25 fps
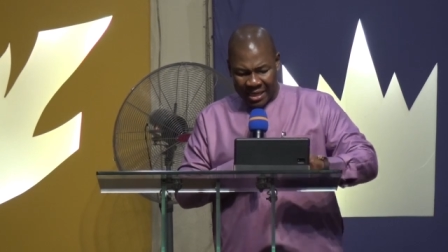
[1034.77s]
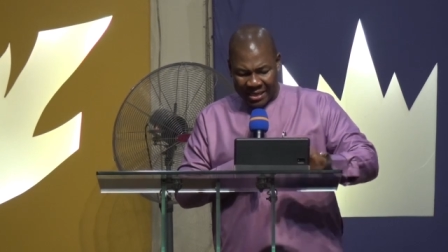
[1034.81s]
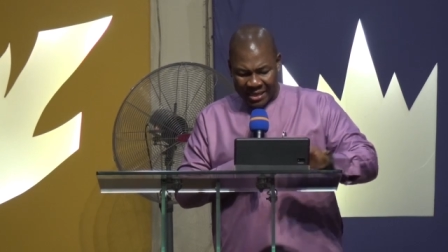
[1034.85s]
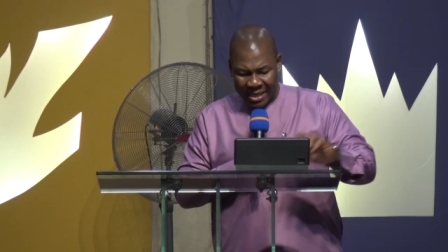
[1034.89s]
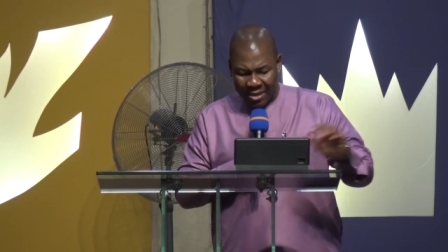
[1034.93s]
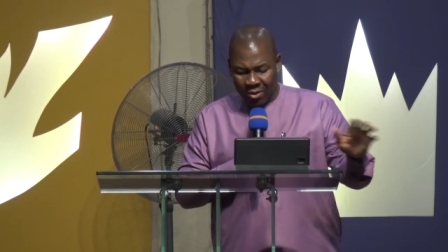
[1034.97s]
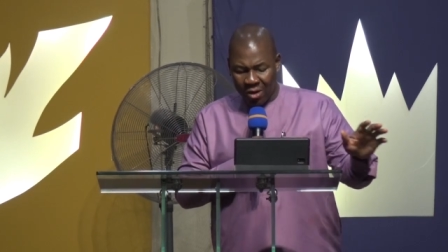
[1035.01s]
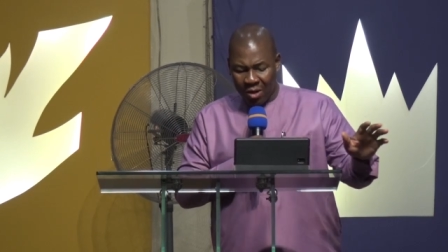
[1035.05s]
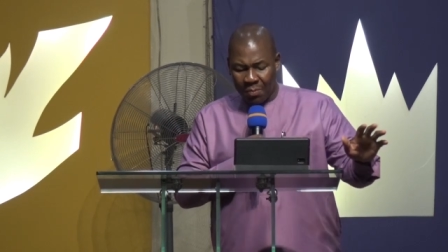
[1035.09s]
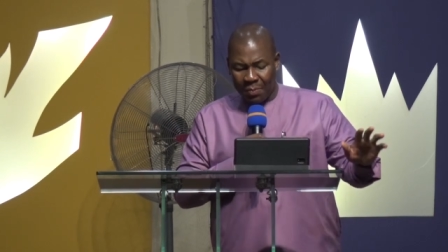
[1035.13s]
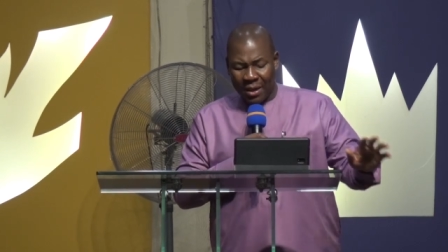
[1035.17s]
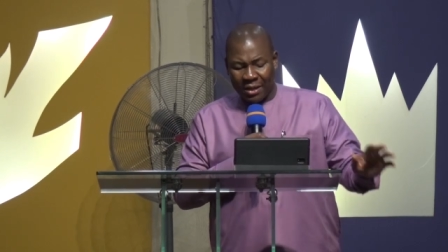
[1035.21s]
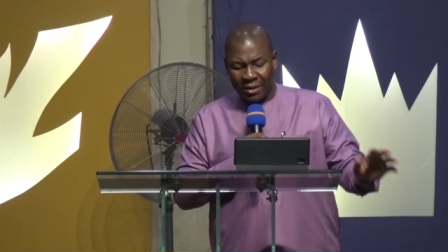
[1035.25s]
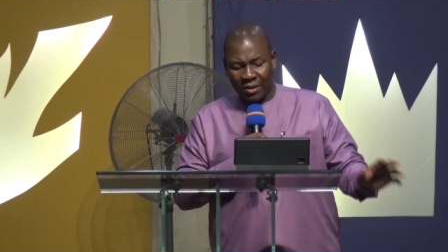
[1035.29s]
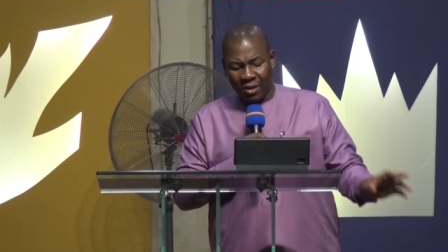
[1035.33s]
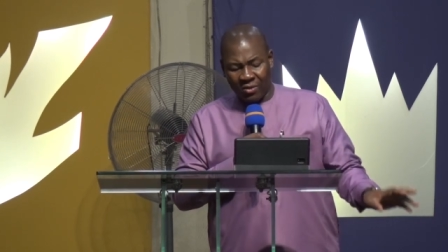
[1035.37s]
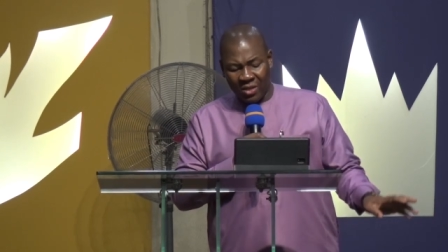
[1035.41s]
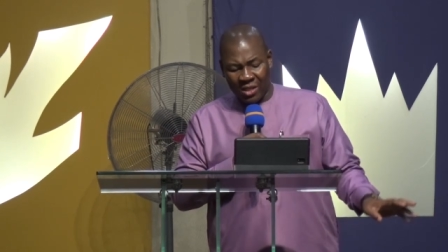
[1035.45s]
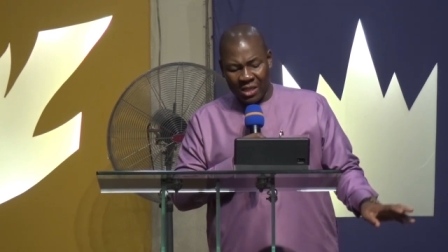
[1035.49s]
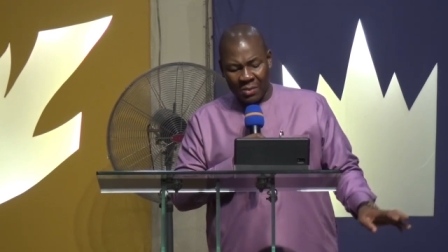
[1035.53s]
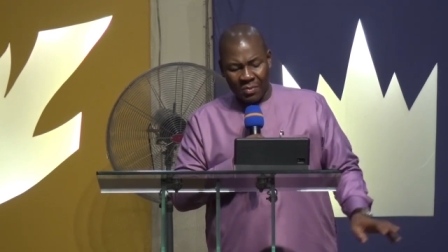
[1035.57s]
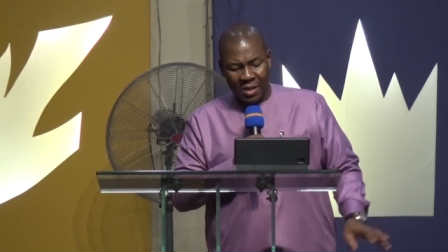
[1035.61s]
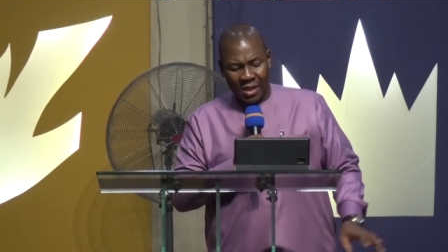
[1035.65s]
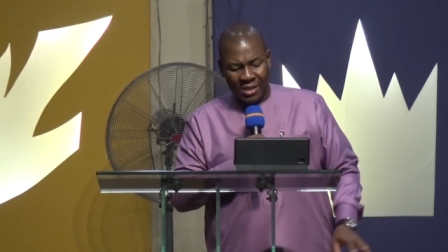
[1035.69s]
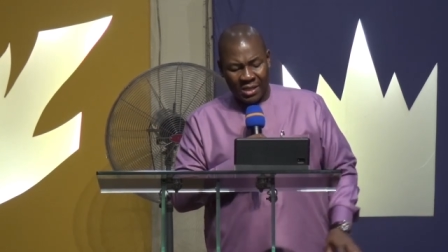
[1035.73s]
the second part of
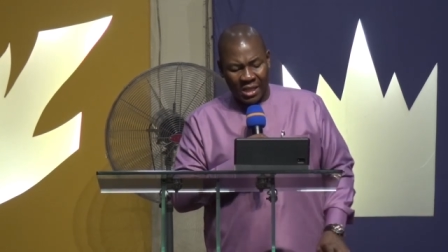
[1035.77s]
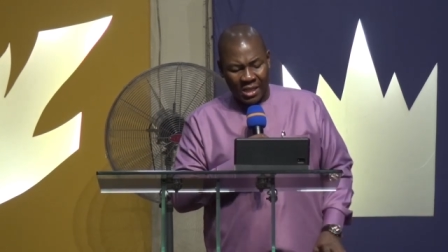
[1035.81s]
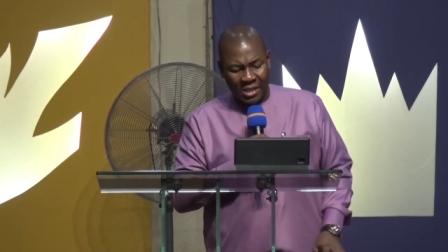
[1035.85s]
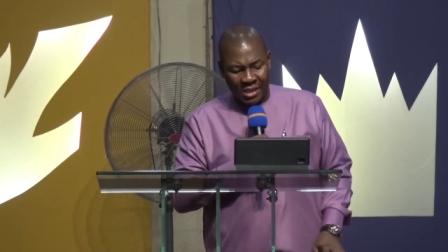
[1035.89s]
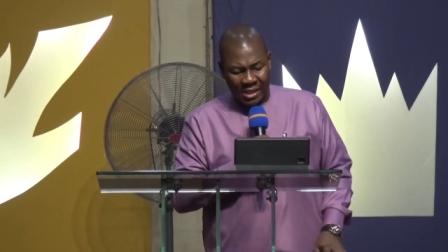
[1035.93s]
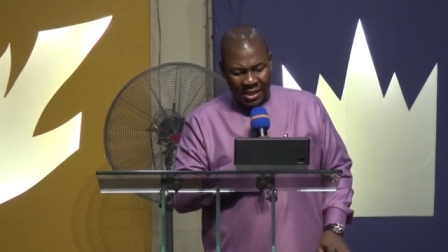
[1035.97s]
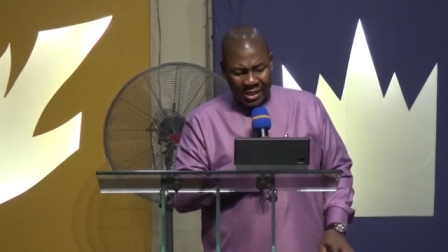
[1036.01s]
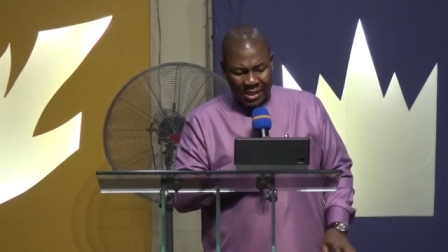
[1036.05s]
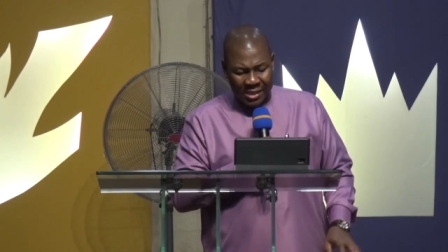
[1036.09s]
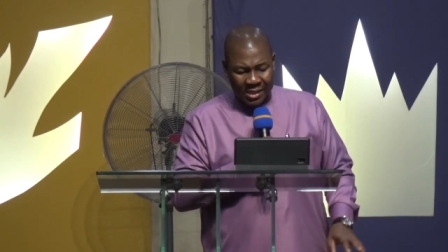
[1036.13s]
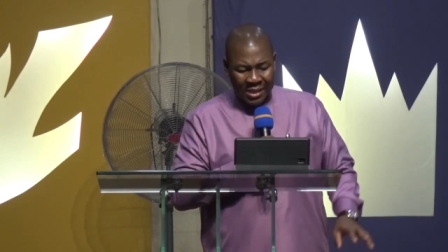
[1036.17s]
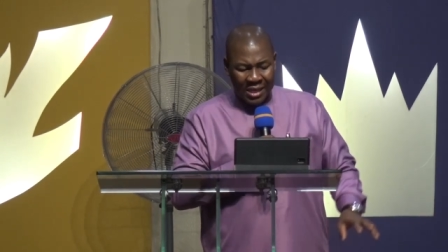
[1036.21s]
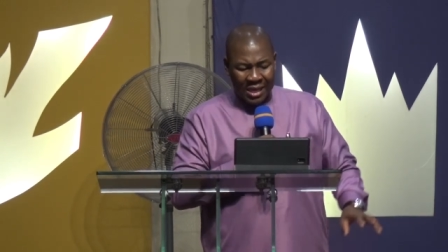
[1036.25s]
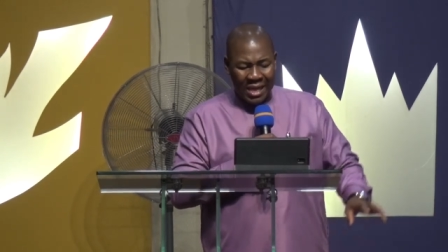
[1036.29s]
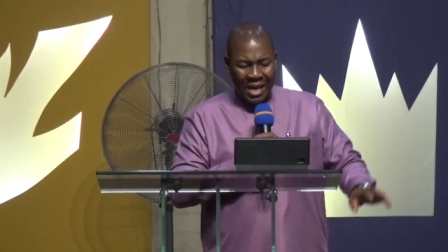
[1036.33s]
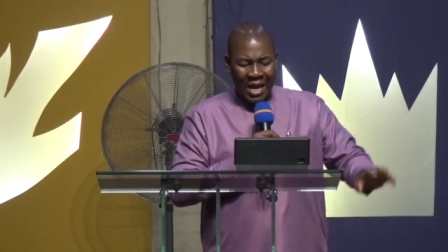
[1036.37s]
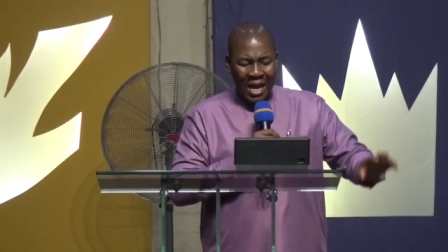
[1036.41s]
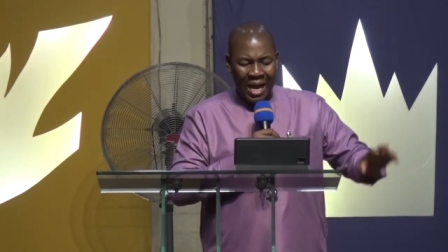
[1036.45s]
this message is